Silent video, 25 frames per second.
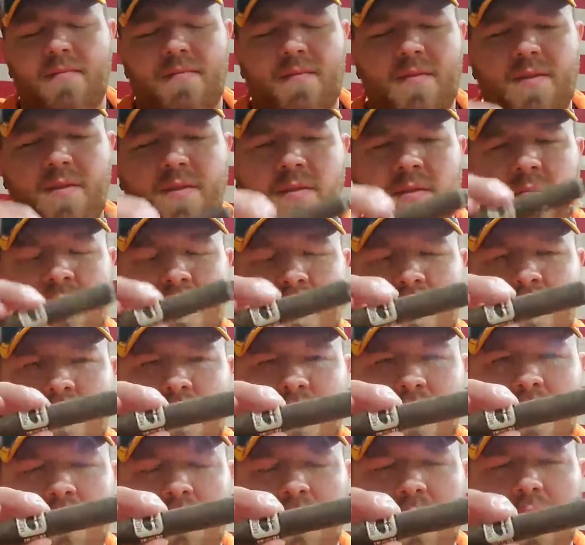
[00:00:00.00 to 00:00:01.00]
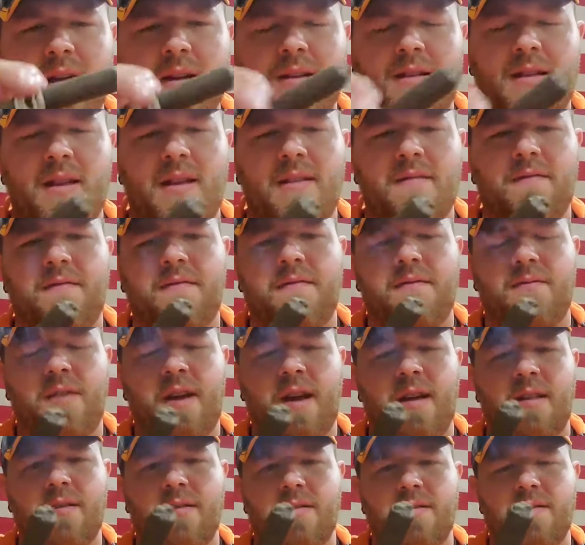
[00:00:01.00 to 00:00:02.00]
So the broadleaf,
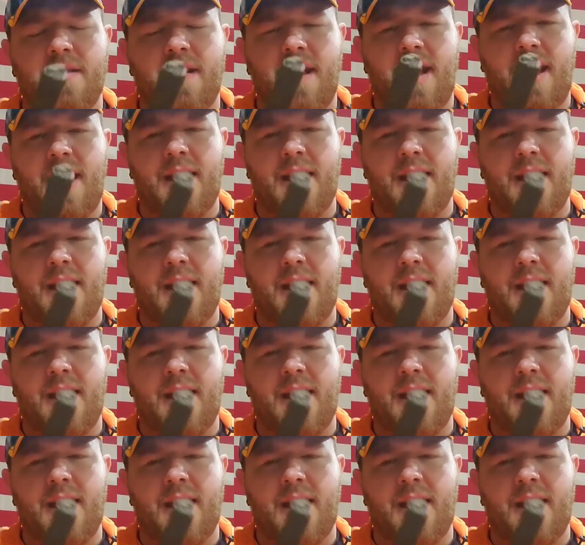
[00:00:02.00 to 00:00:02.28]
rather,